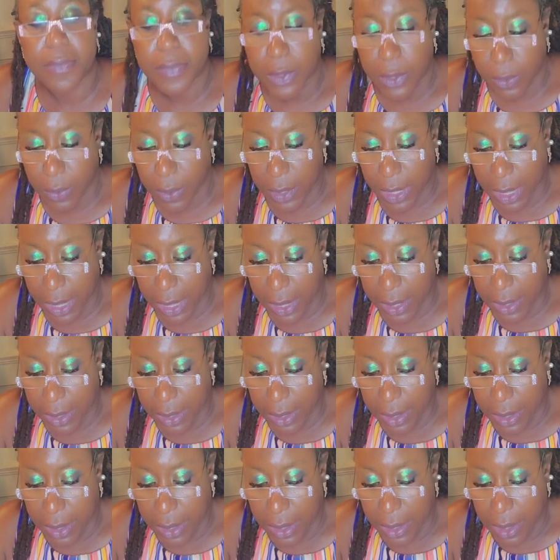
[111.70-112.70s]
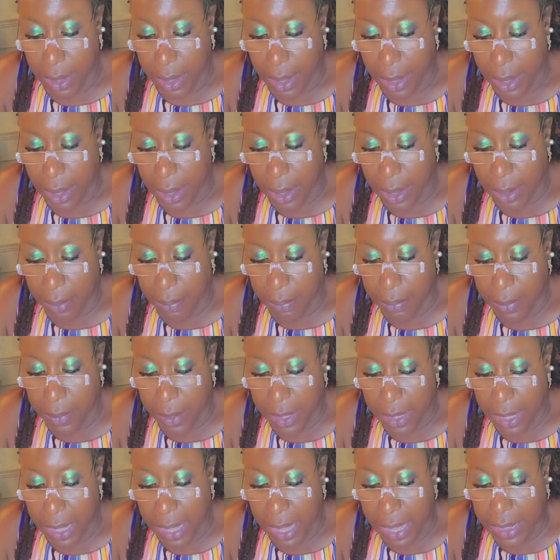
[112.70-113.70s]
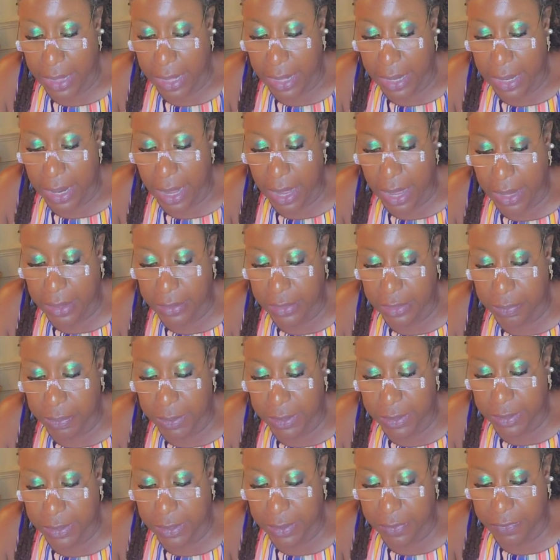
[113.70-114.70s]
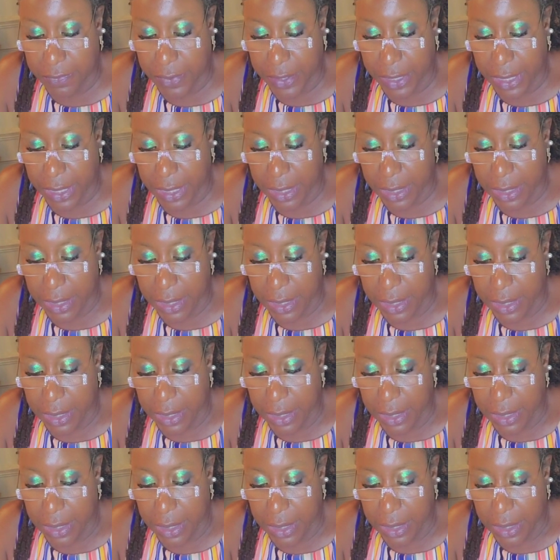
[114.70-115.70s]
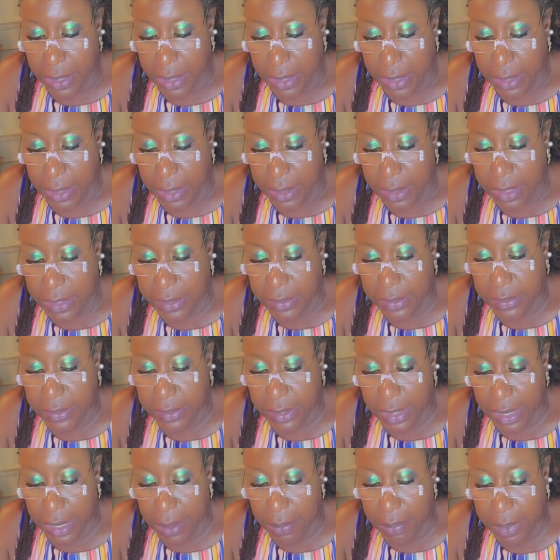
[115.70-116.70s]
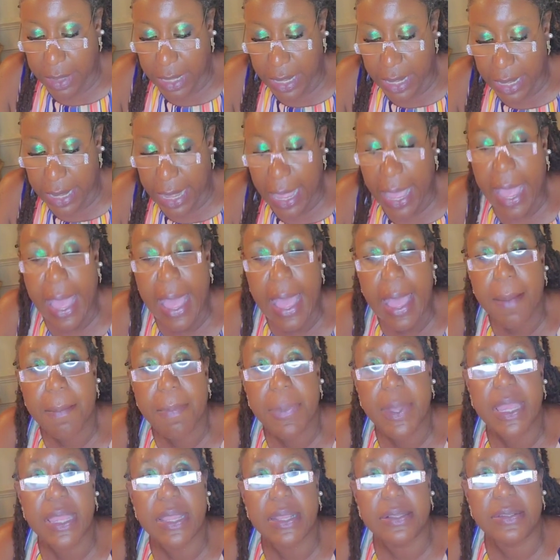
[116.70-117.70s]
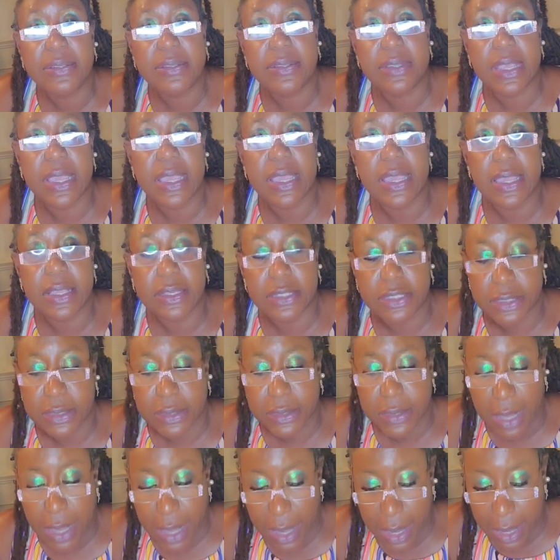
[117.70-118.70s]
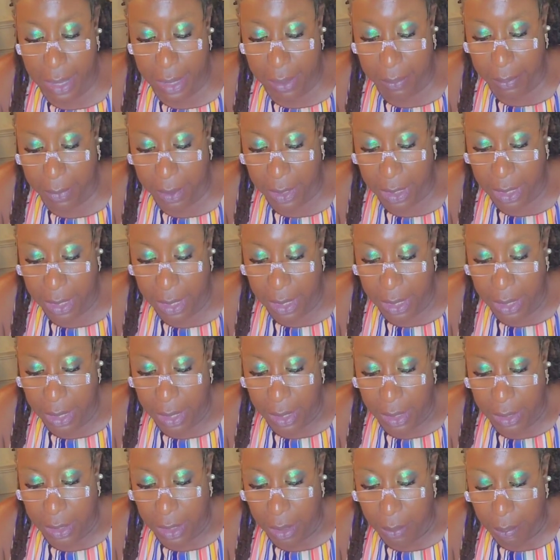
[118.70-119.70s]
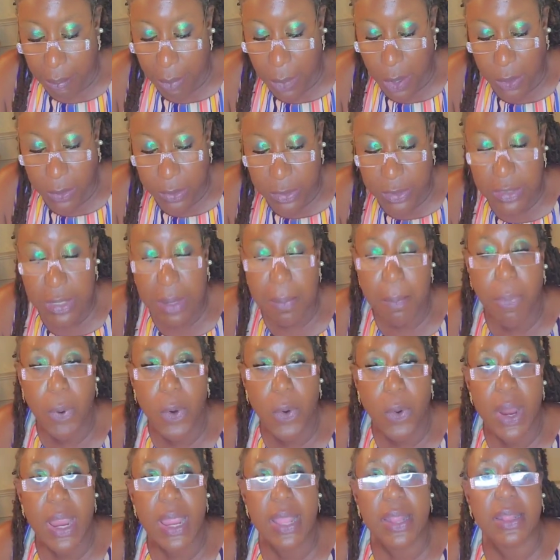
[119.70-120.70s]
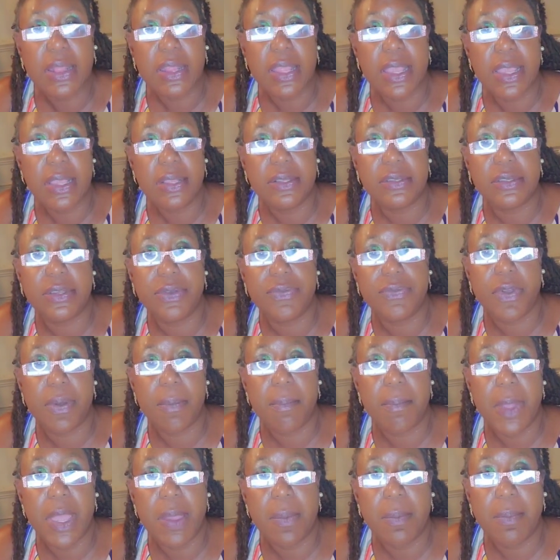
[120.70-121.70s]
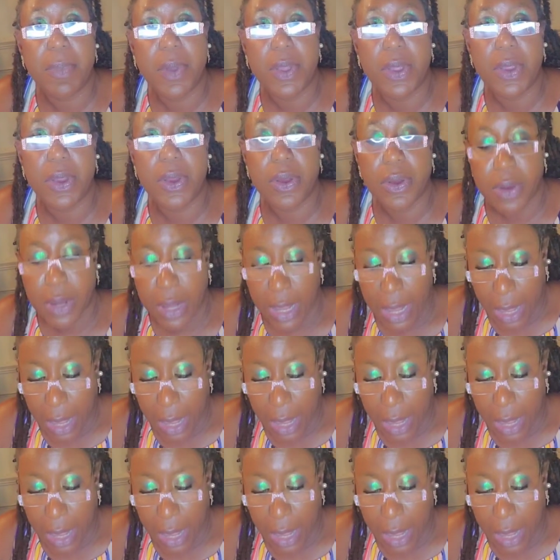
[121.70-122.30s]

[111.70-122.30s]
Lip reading: Okay? In the non-specific, the same thing happens each time. The most important thing to remember